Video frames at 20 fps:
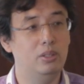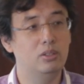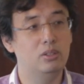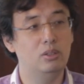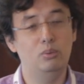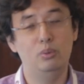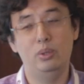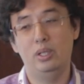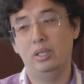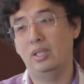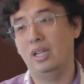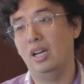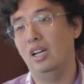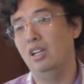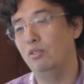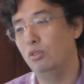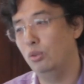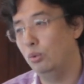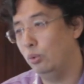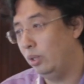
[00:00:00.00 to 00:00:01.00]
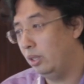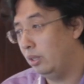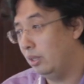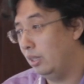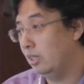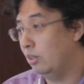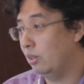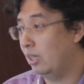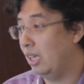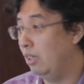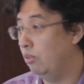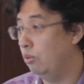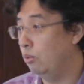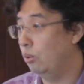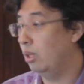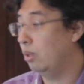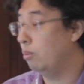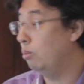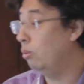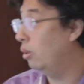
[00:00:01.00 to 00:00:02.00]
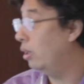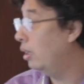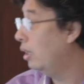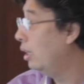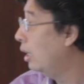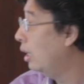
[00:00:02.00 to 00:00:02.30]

So we're kind of doing this kind of work more.